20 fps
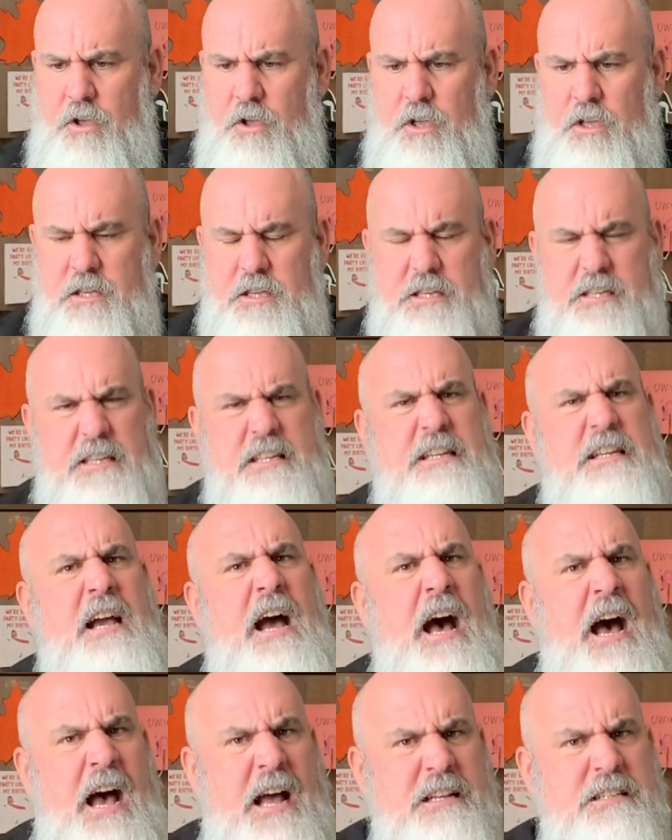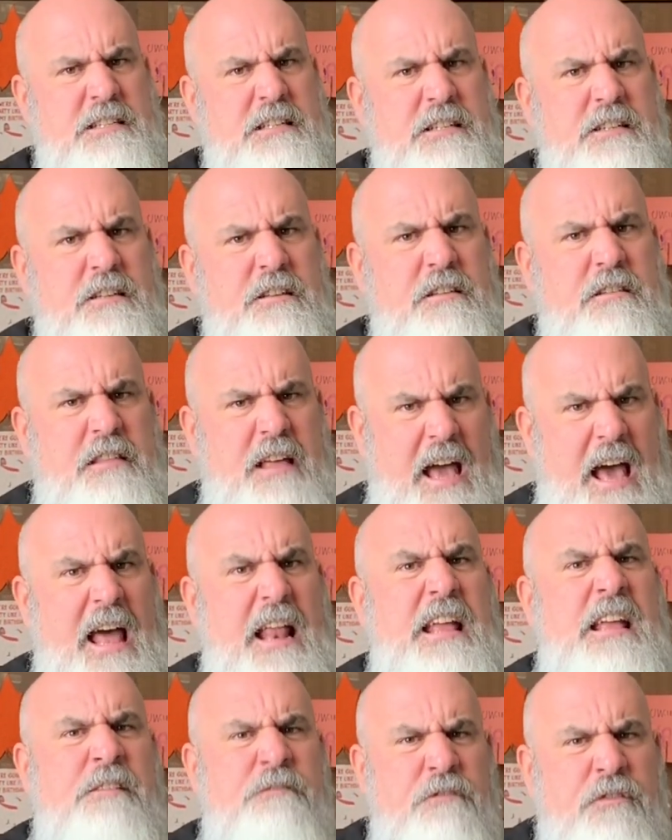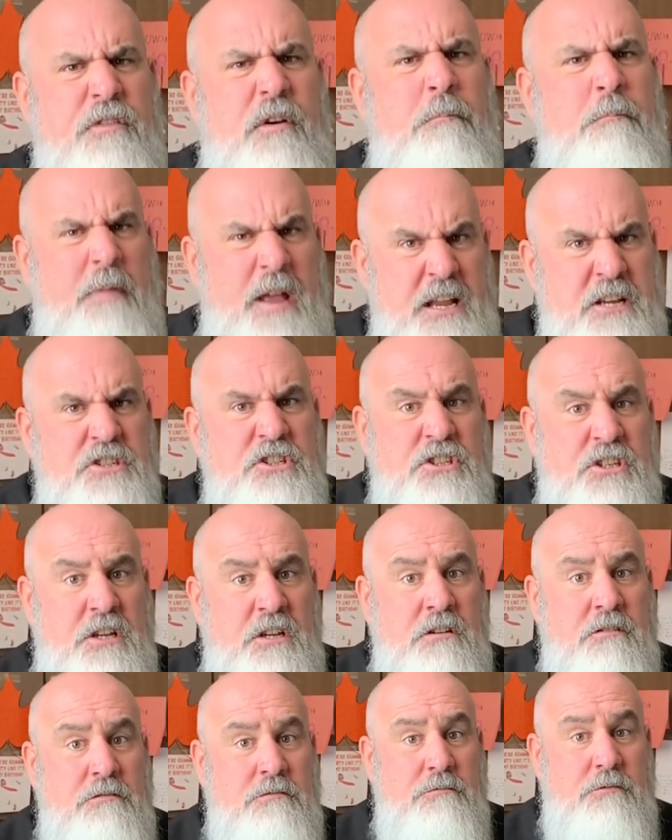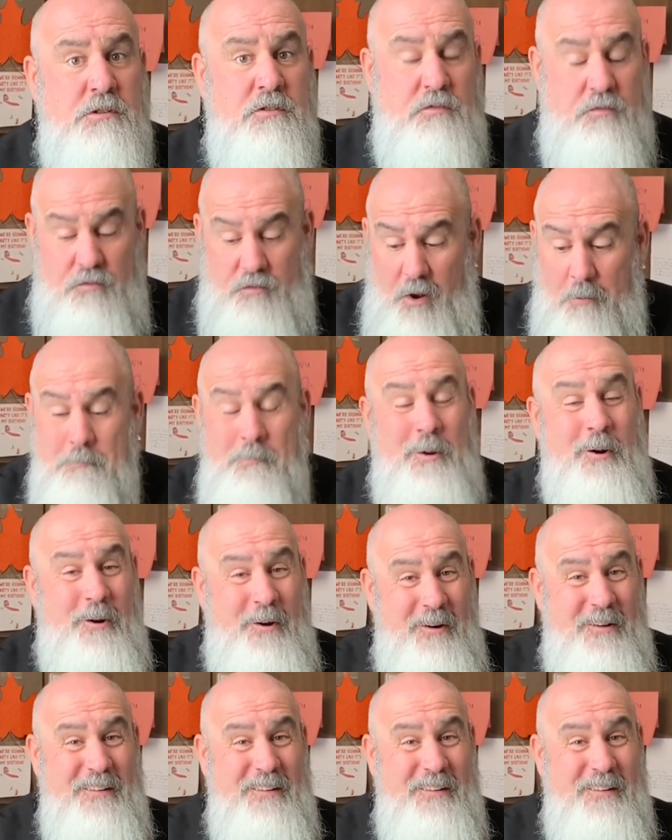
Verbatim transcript: he got that information was from her